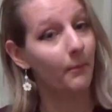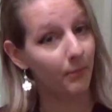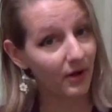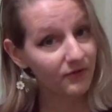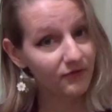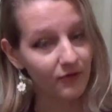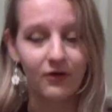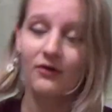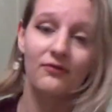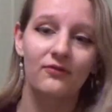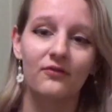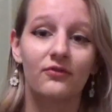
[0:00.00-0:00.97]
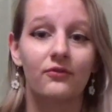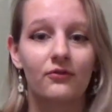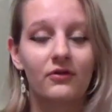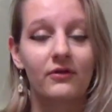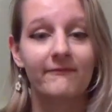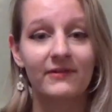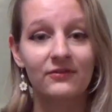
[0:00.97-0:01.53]
butt off
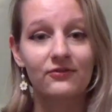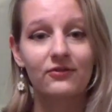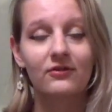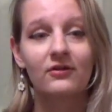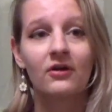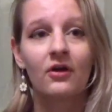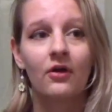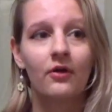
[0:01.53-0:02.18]
during winter.